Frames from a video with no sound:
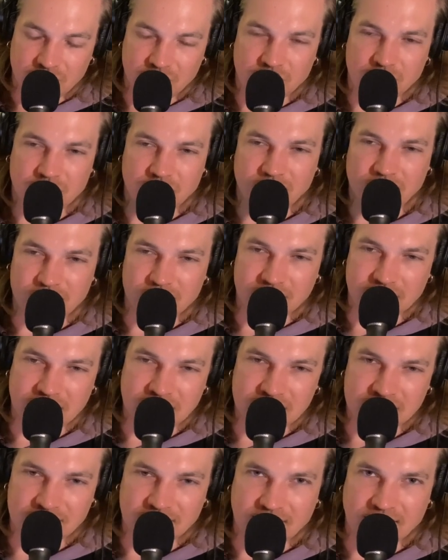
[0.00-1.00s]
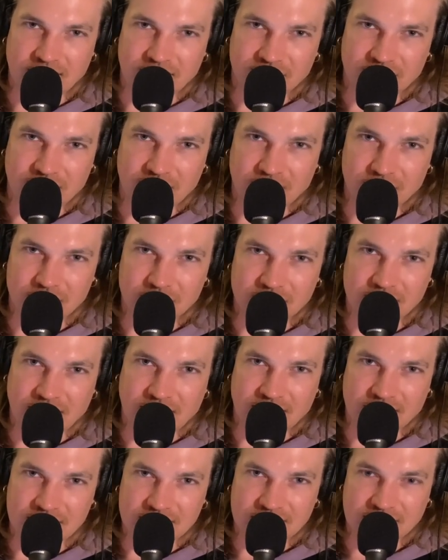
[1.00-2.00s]
we release a lot of carbon
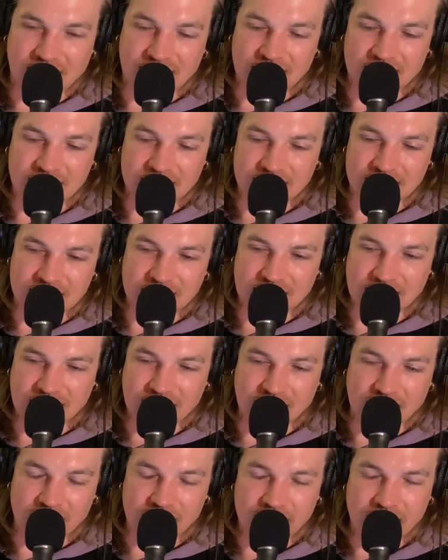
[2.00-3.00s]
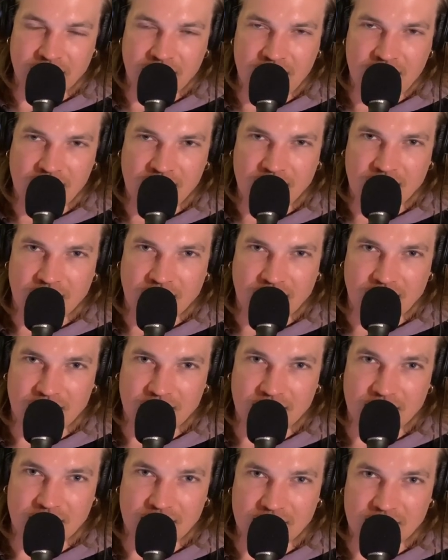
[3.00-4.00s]
dioxide into the air, and
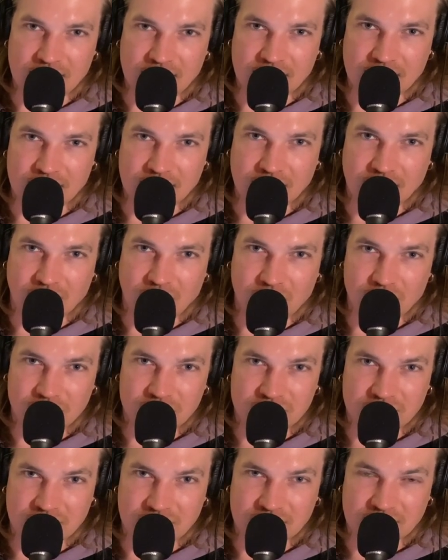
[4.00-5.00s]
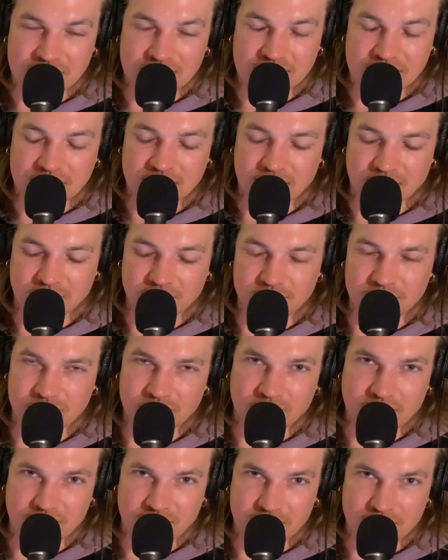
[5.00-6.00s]
the oceans
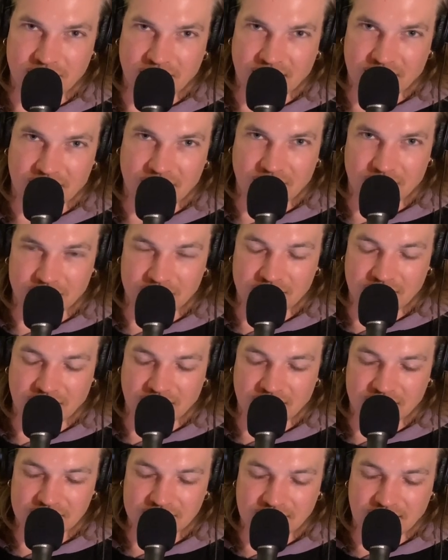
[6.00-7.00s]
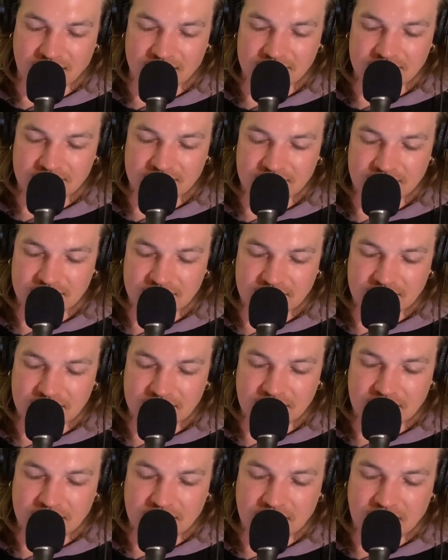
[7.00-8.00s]
absorb that carbon dioxide.
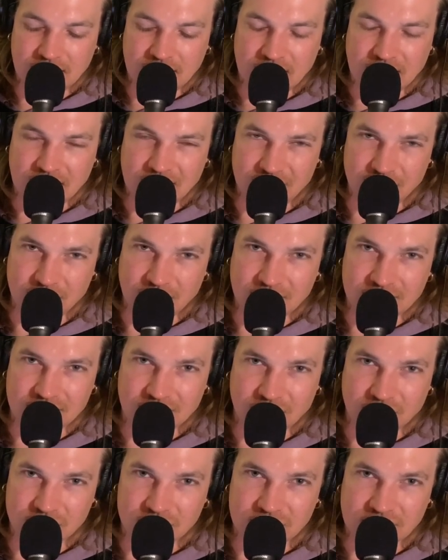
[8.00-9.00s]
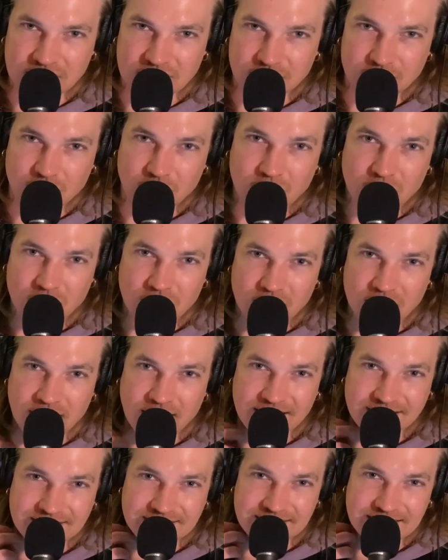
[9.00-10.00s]
And it makes oceans more
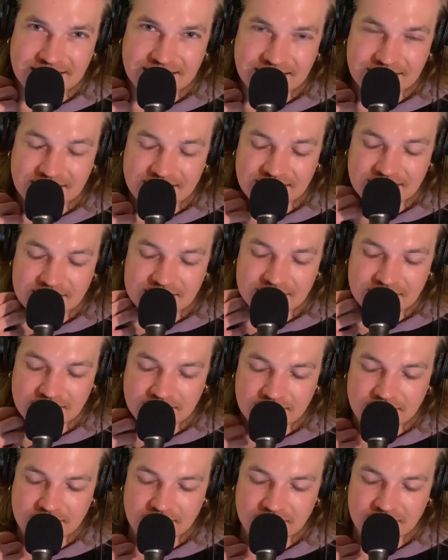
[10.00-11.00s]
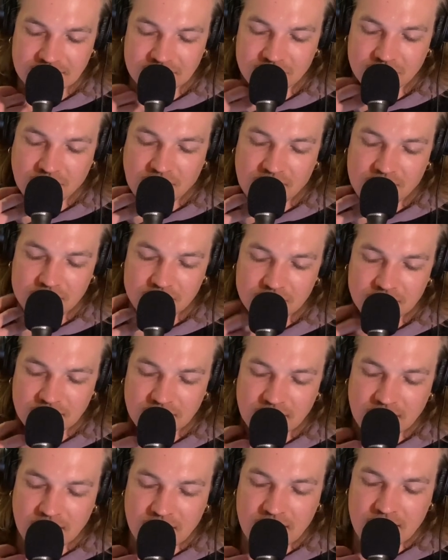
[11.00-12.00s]
acidic as well.
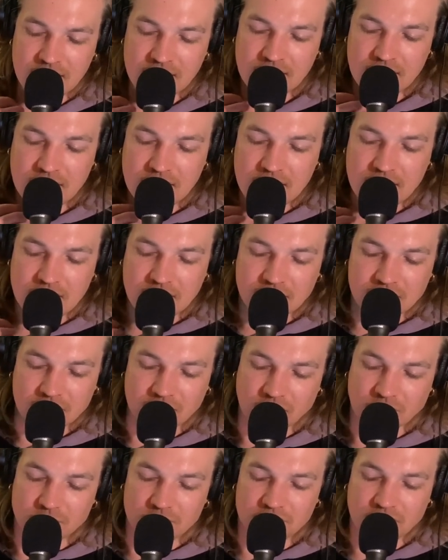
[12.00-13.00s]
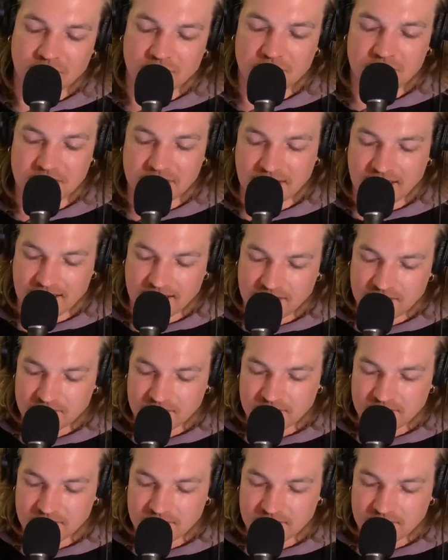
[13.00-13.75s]
They're absorbing that.